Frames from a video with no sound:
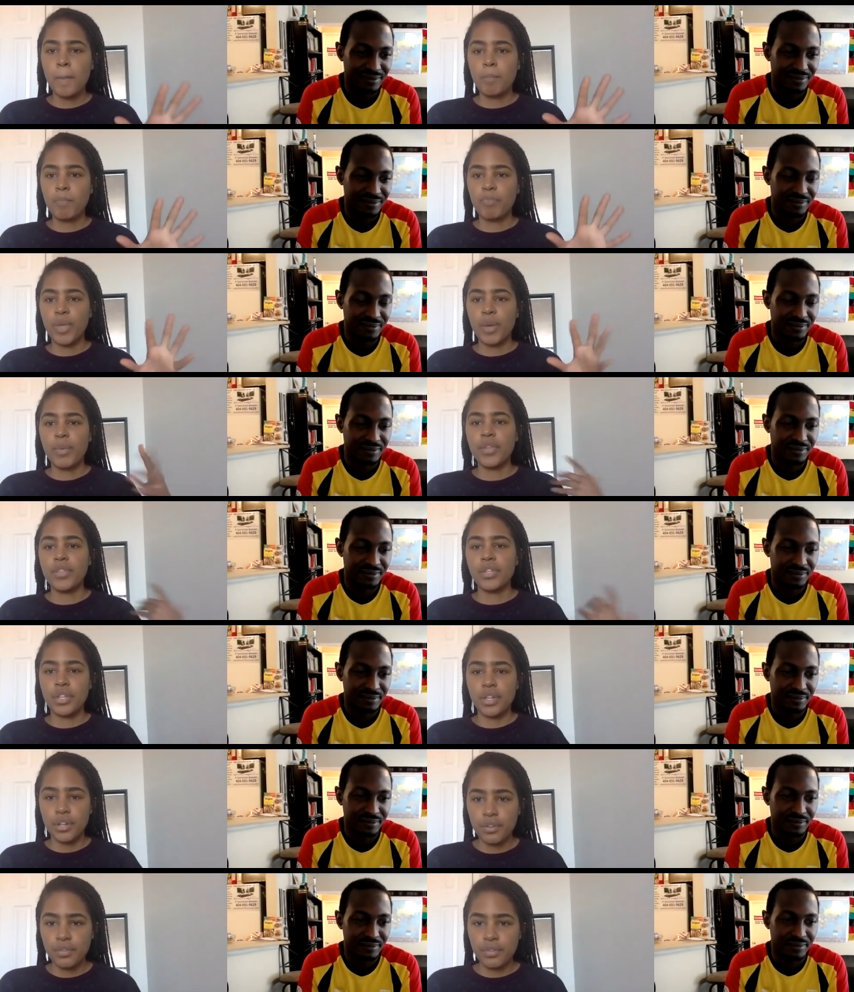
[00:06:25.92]
Speaker 1: about the
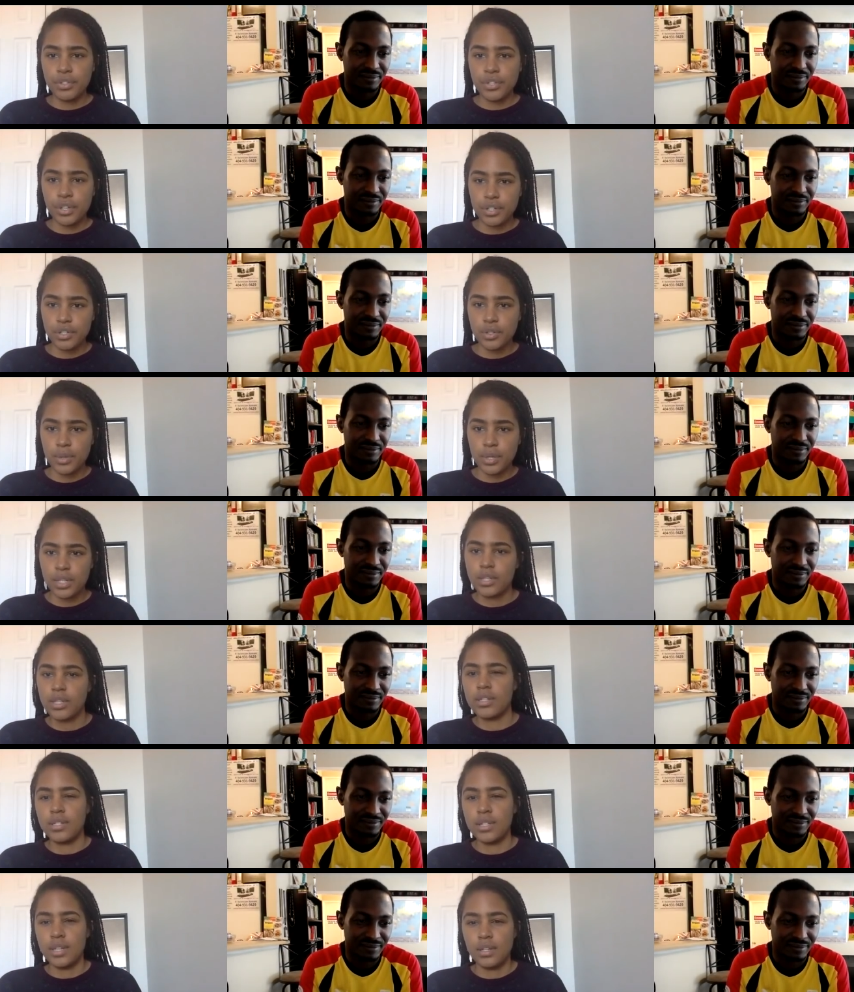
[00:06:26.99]
Year of Return
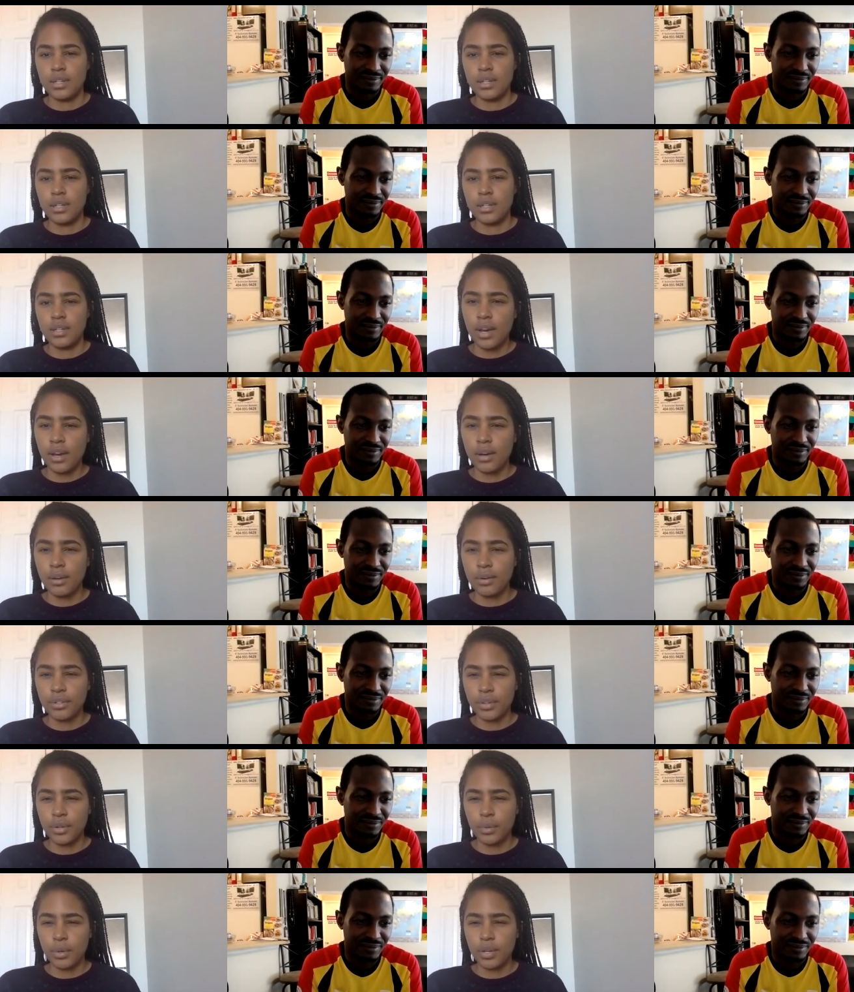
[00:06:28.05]
2019 and how
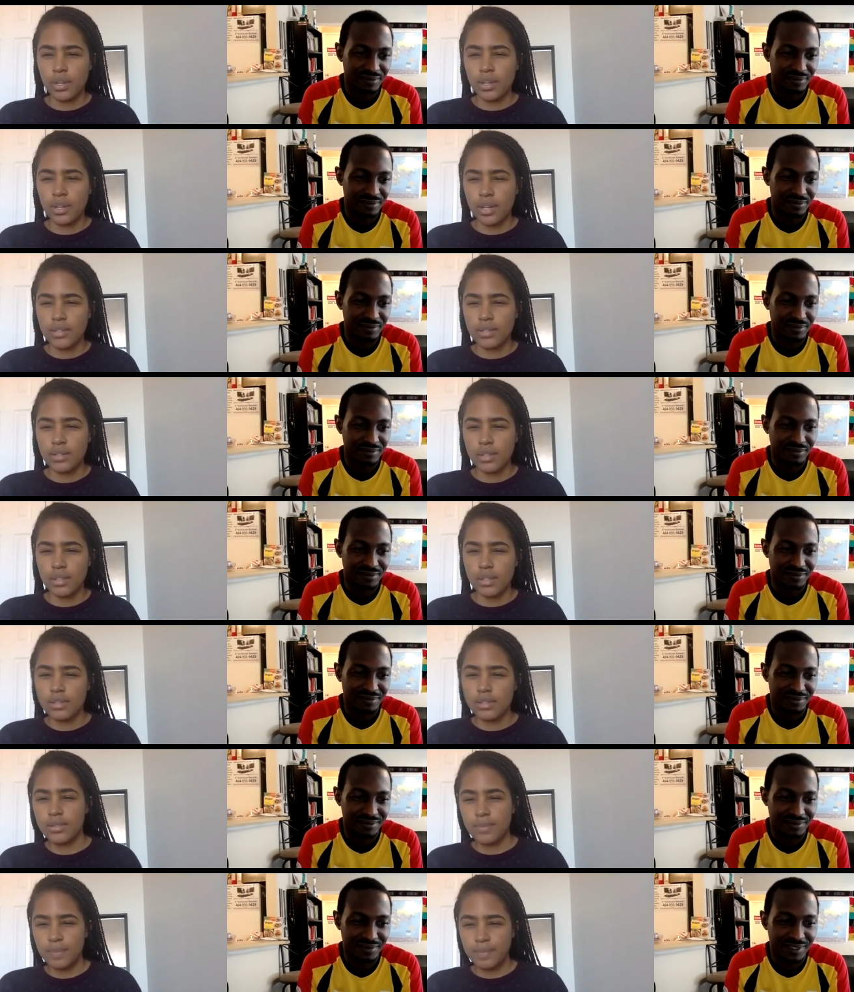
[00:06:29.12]
your work connects to
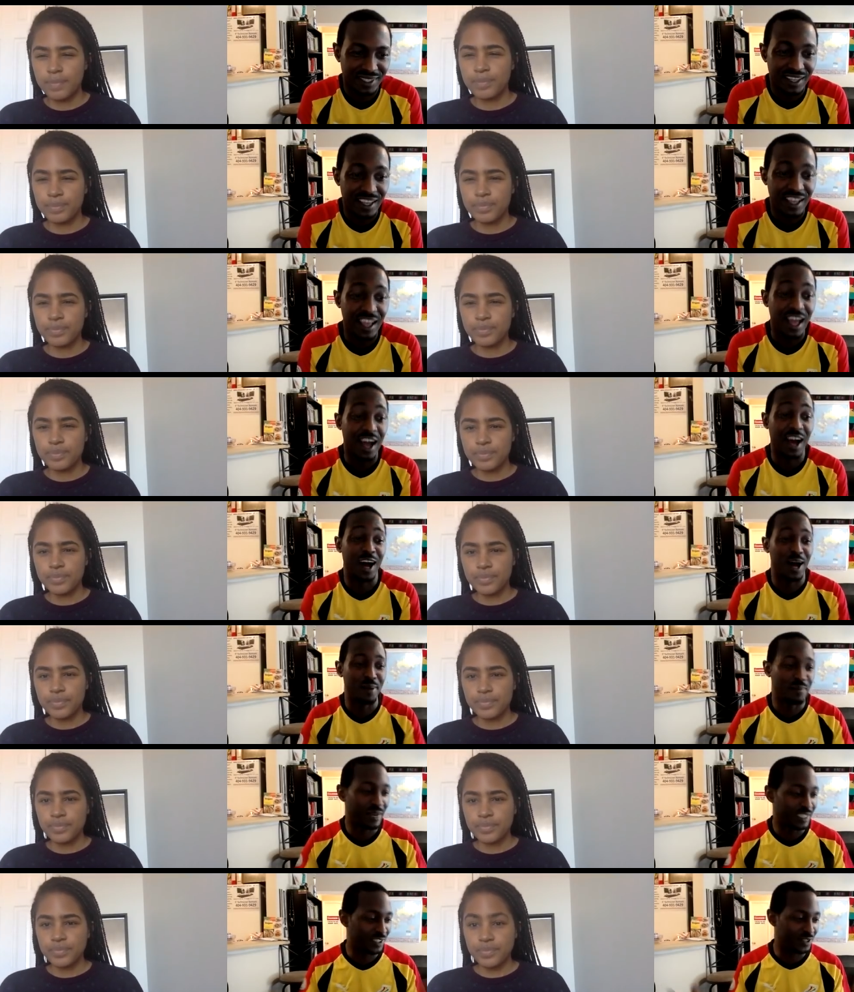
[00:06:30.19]
this.
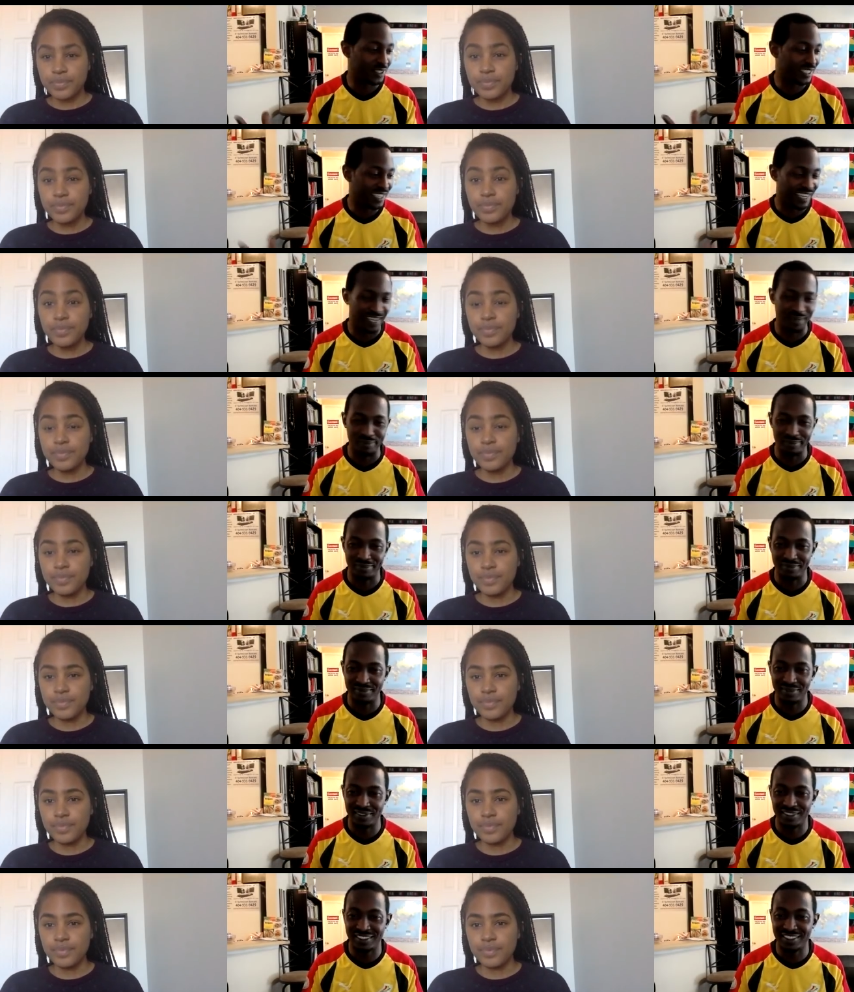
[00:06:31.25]
Speaker 2: Um, actually,
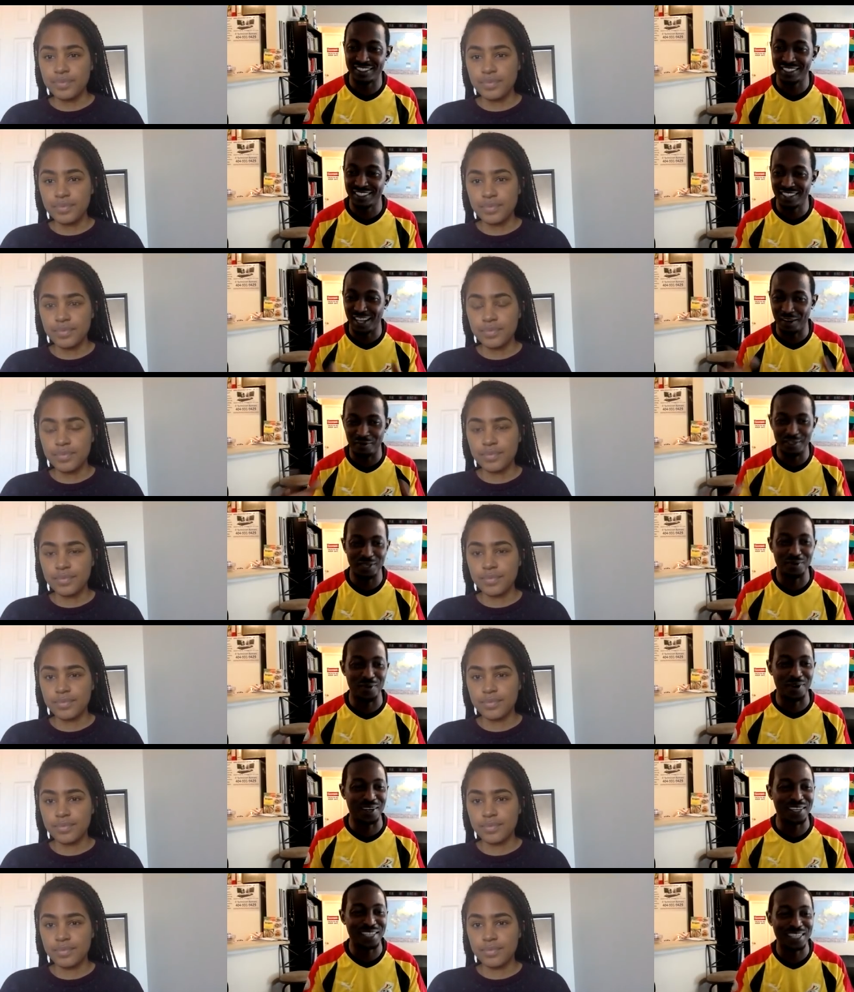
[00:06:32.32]
um, not really
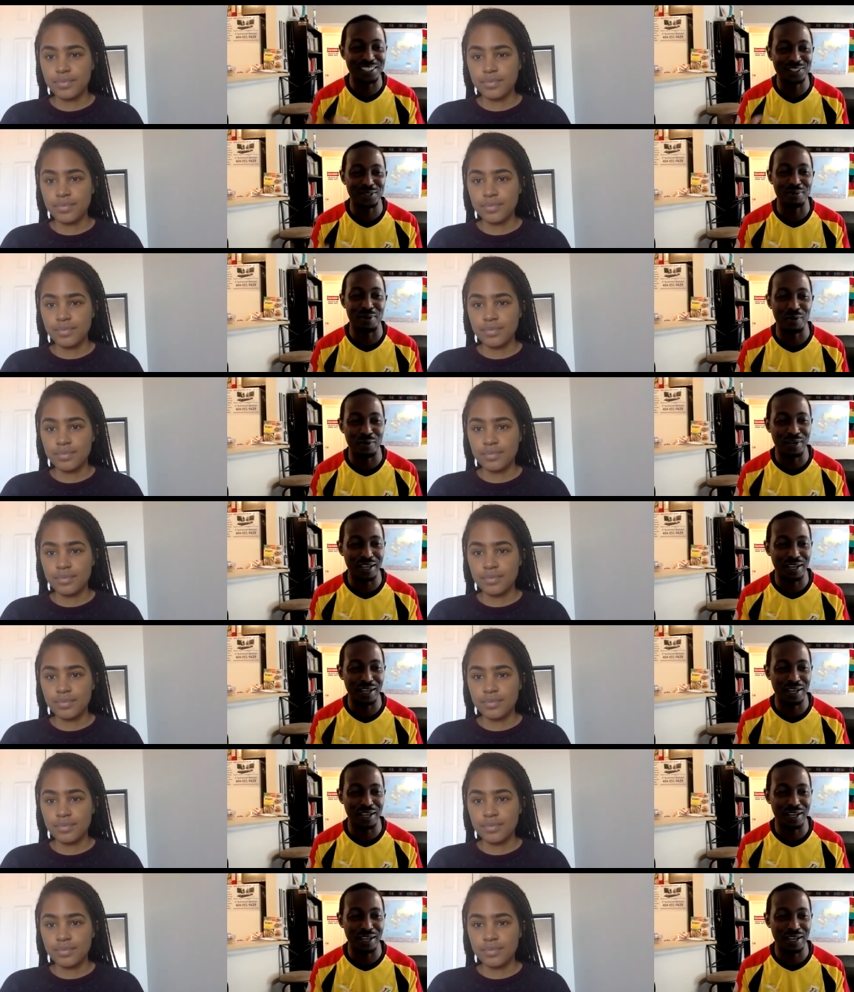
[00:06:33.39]
work connects to, but what